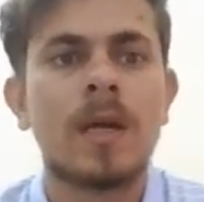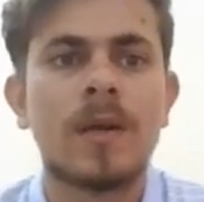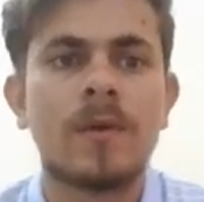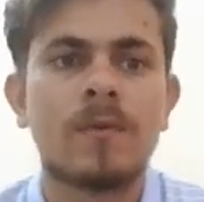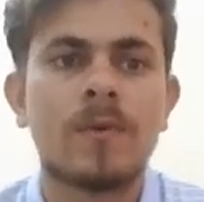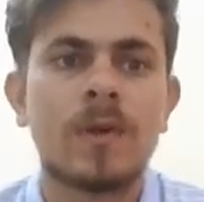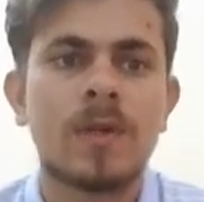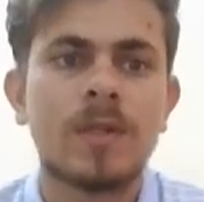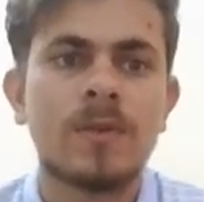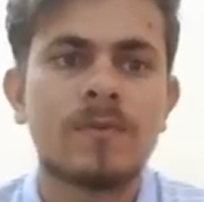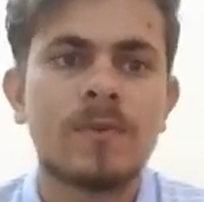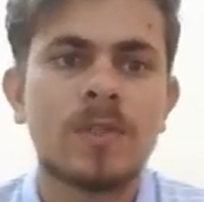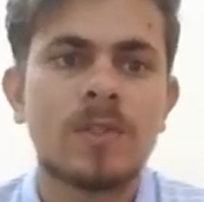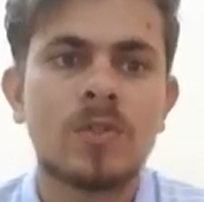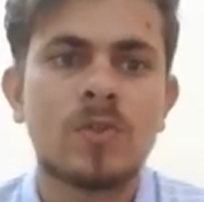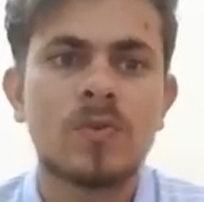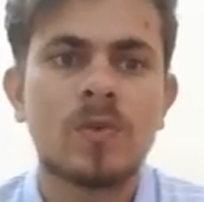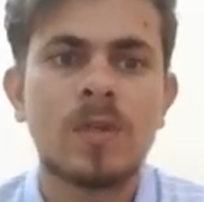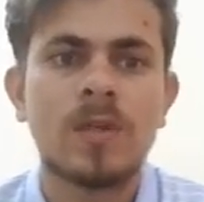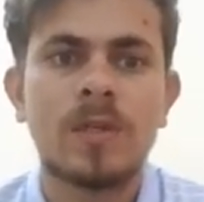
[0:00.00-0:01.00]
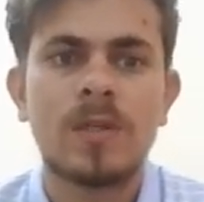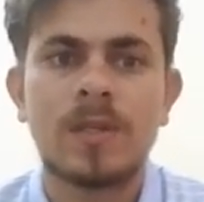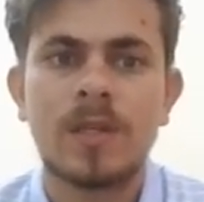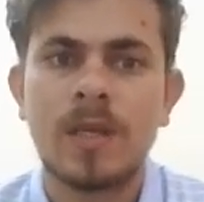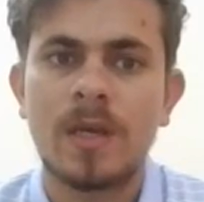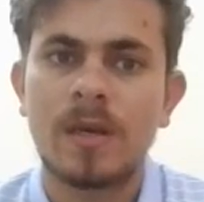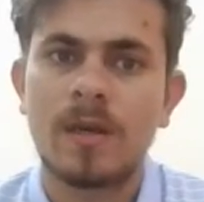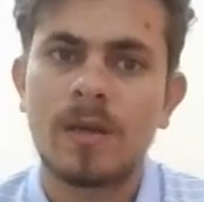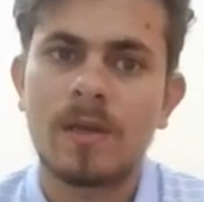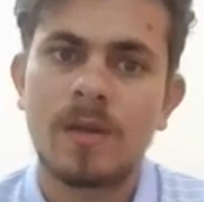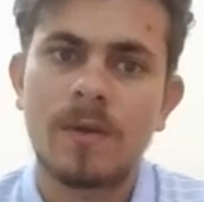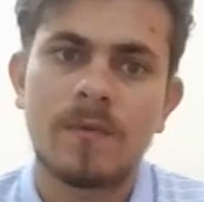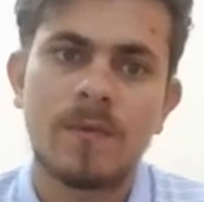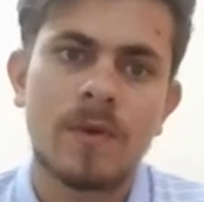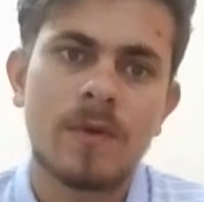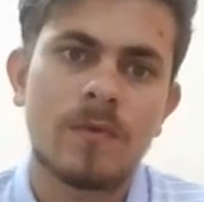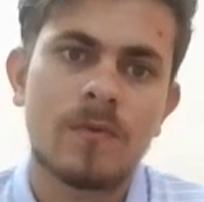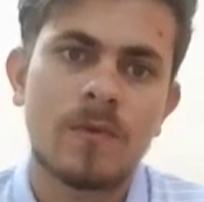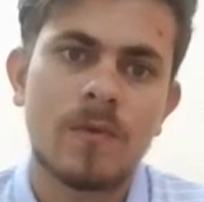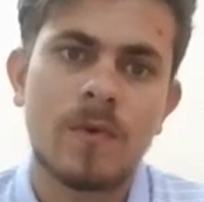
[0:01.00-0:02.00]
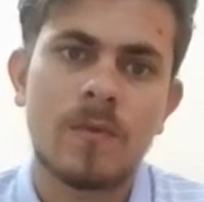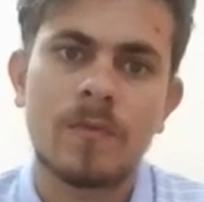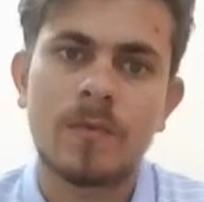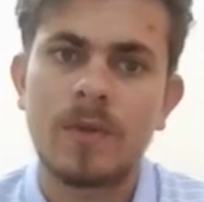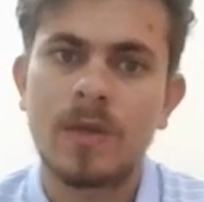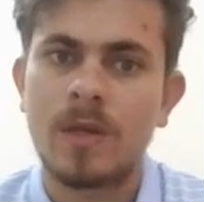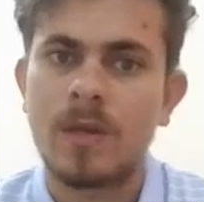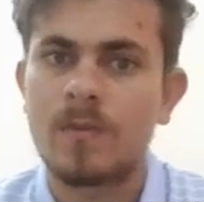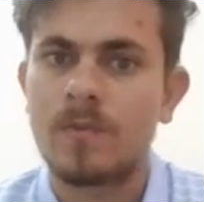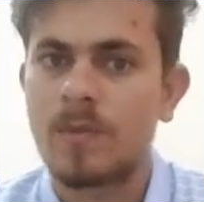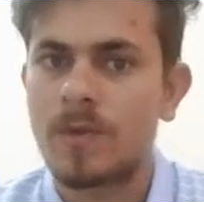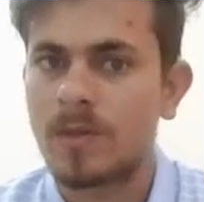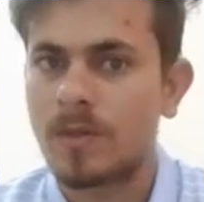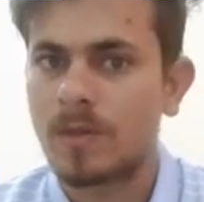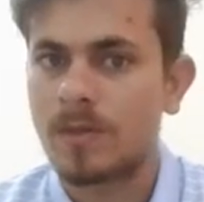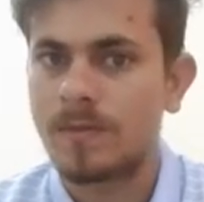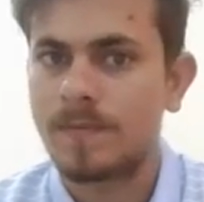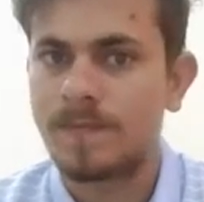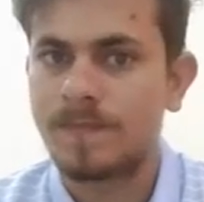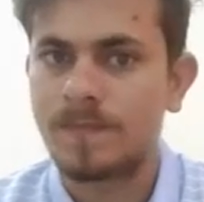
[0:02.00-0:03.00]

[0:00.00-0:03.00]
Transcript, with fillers: and were eventually taken away from their mother